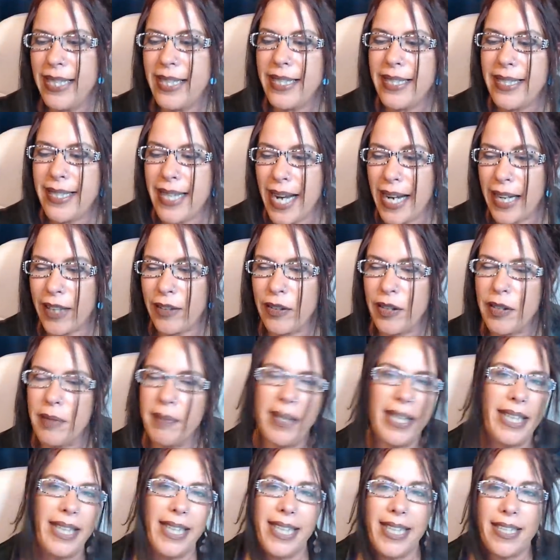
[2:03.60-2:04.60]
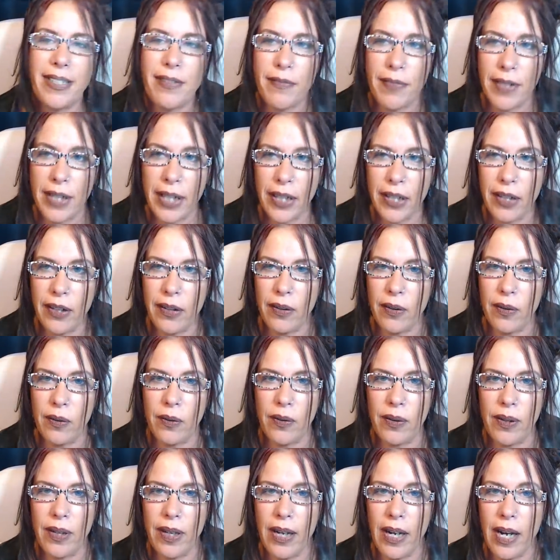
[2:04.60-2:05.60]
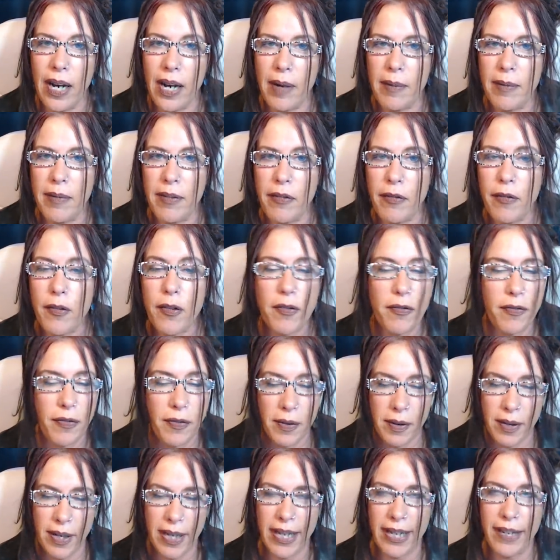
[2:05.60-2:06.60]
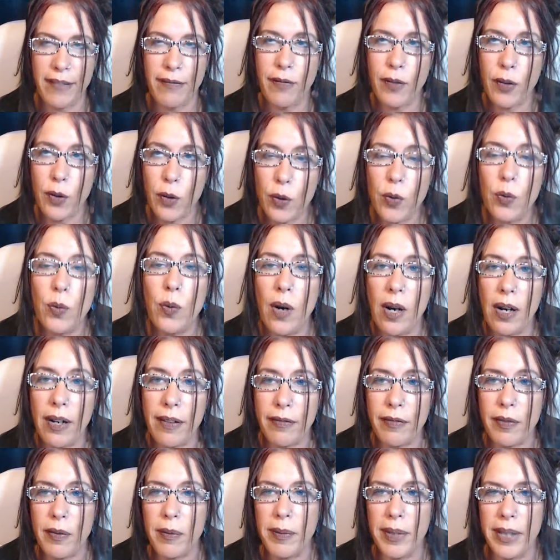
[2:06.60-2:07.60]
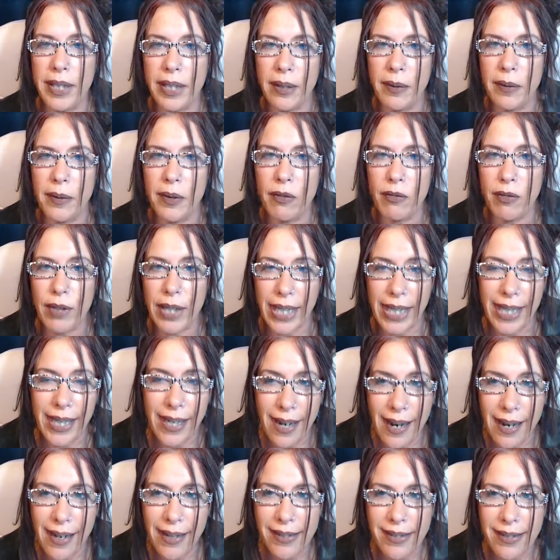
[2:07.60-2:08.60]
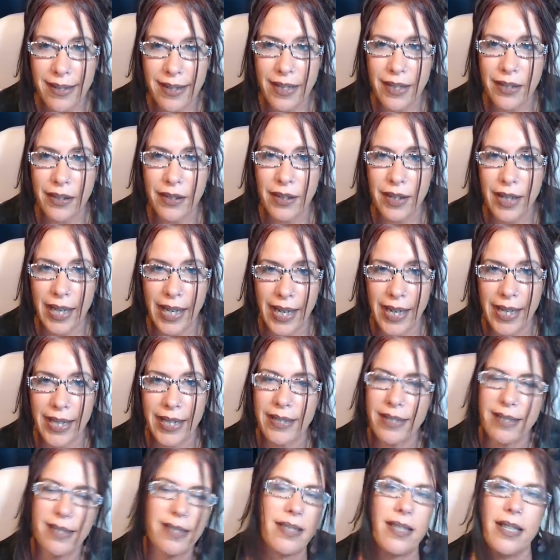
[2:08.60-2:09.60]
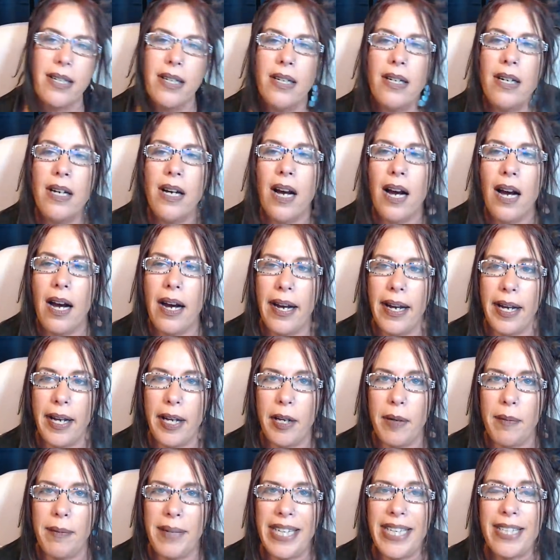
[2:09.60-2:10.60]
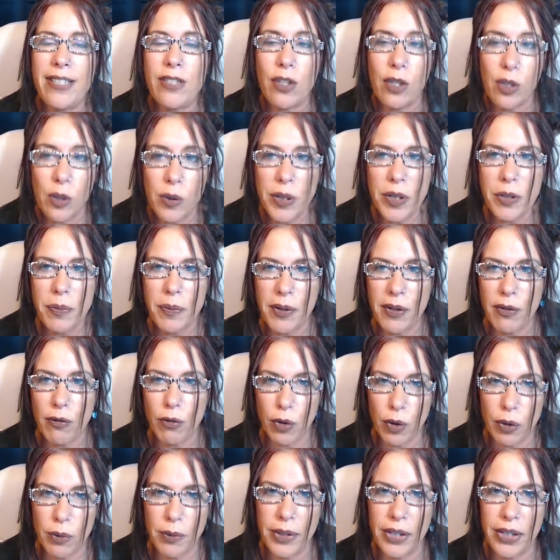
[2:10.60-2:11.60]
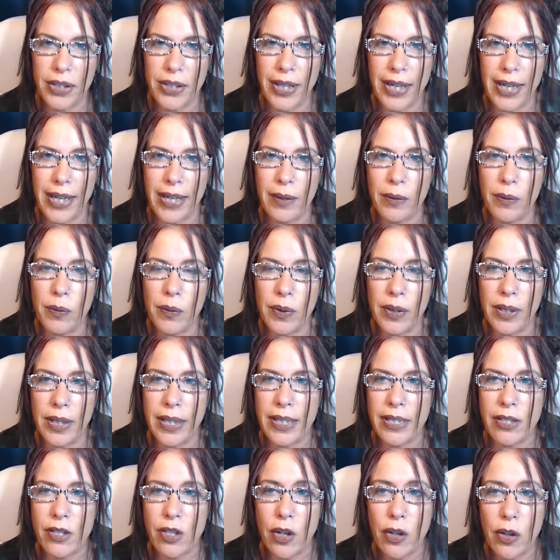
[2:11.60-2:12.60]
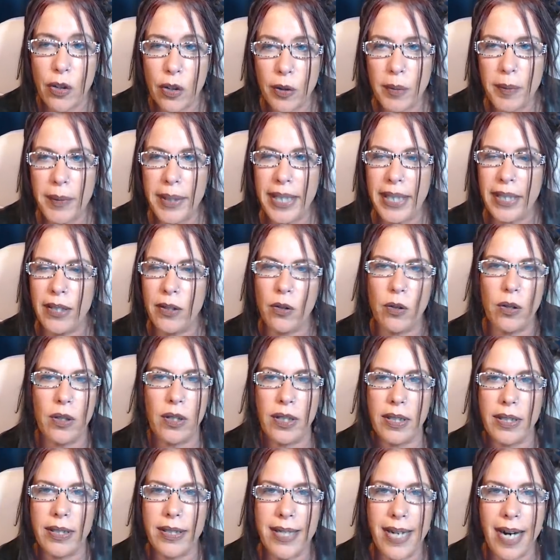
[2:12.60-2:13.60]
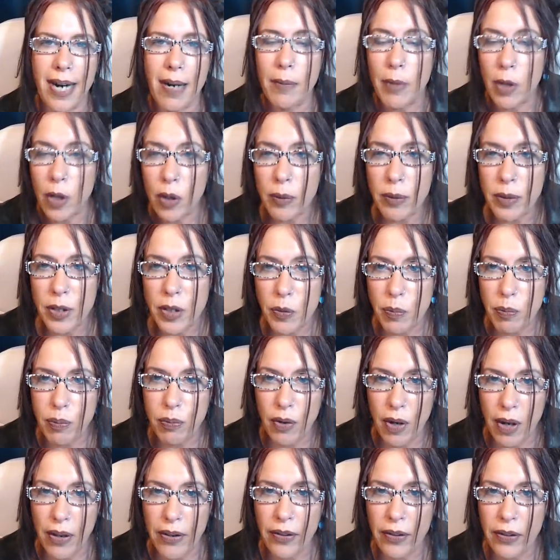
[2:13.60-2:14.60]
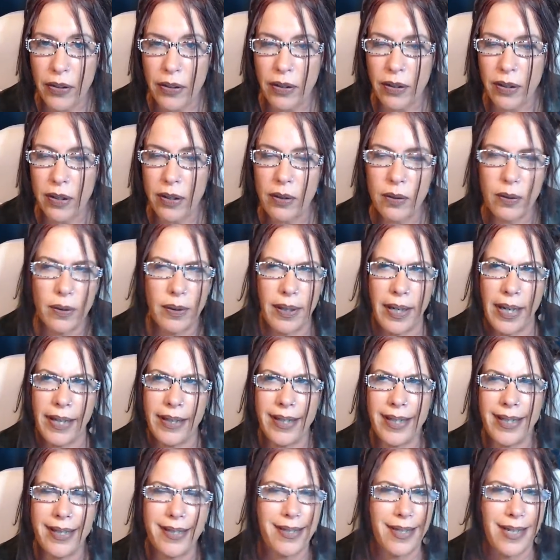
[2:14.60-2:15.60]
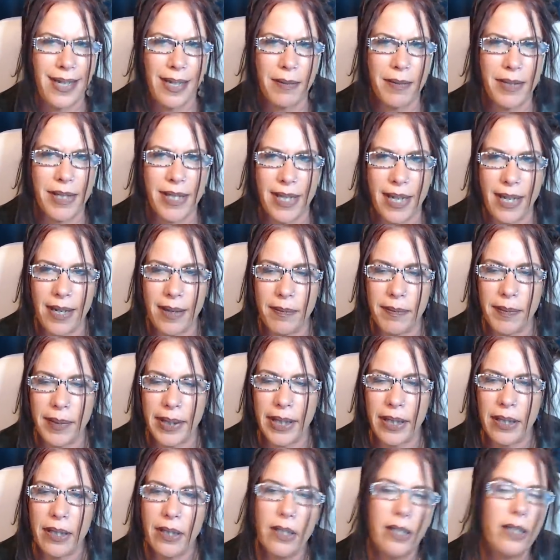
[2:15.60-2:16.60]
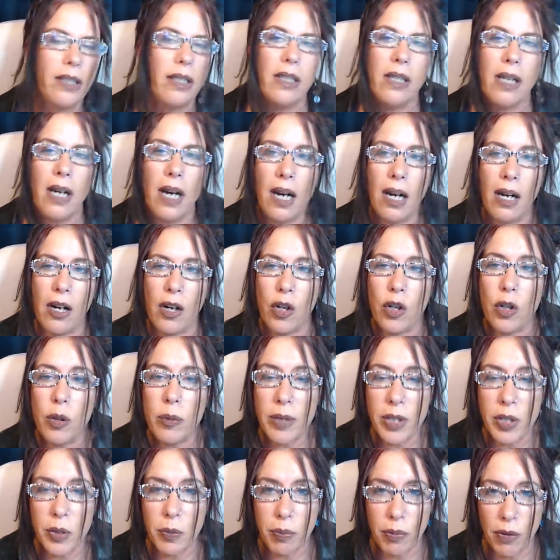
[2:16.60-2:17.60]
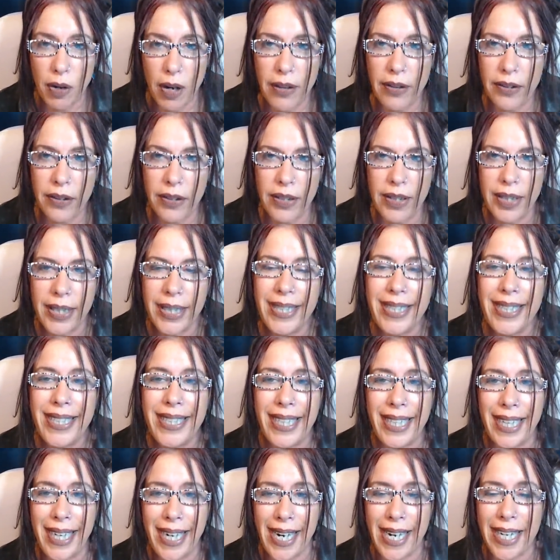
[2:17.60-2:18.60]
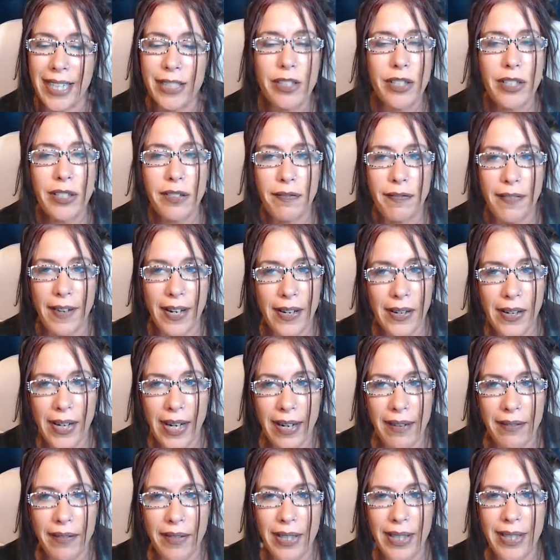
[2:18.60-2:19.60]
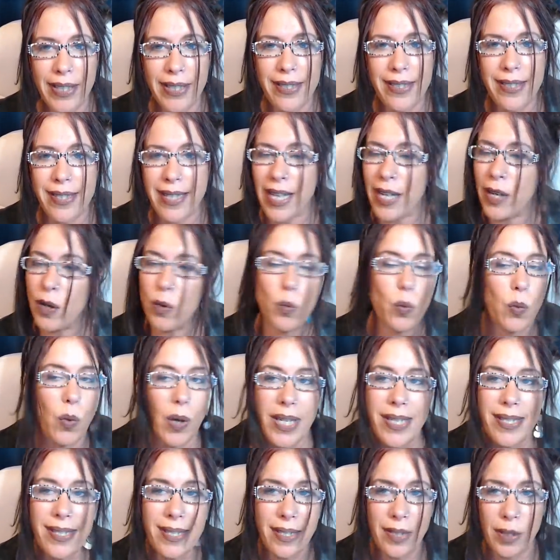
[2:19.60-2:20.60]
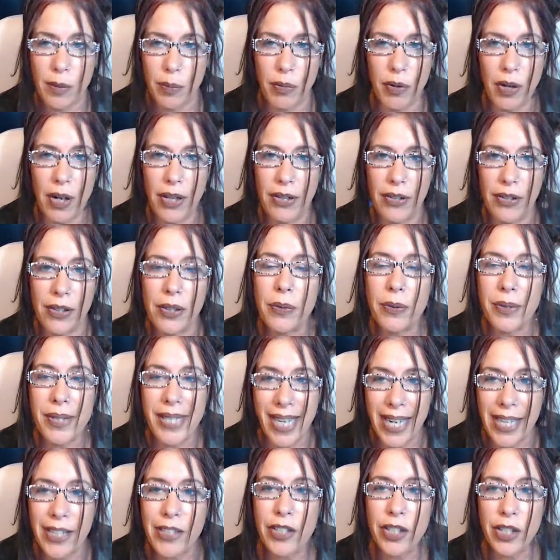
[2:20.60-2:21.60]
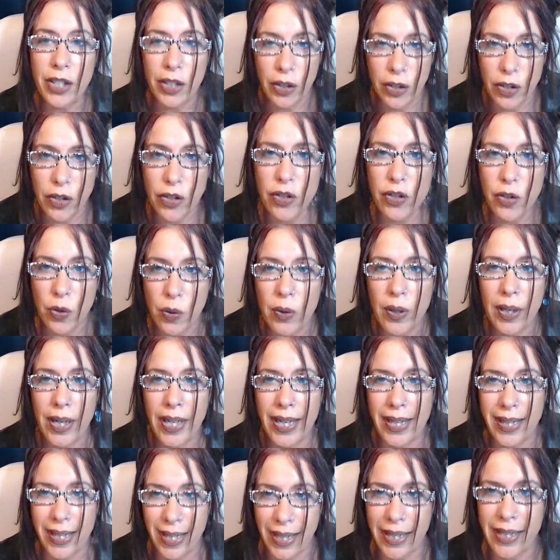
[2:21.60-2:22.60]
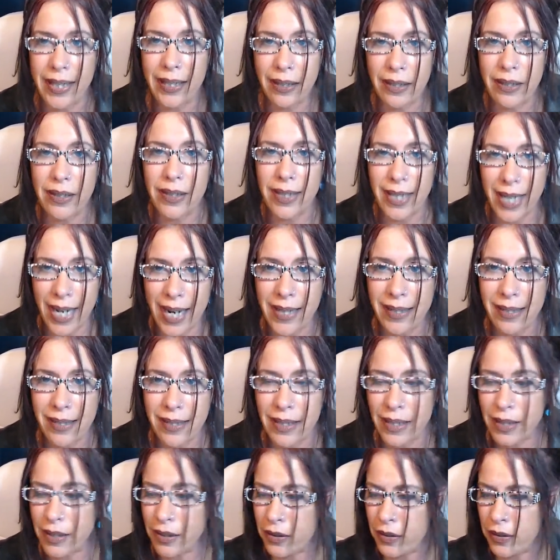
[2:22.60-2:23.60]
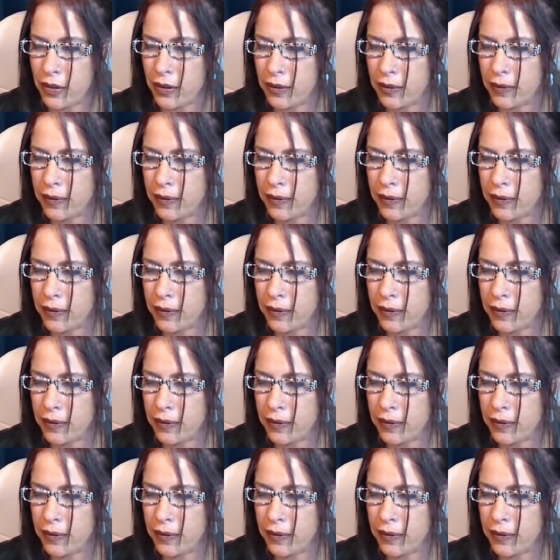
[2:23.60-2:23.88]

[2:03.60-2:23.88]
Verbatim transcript: Zachary, in my last video, um, if, if you are familiar with Ricky Hosletter case, um, it's always been rumored that it was Herman or Tom Herman's brother, or I think his name's Tom, but uh, Herman's brother. And I actually found evidence that it wasn't the brother. It was actually Kasorik that killed Hosletter.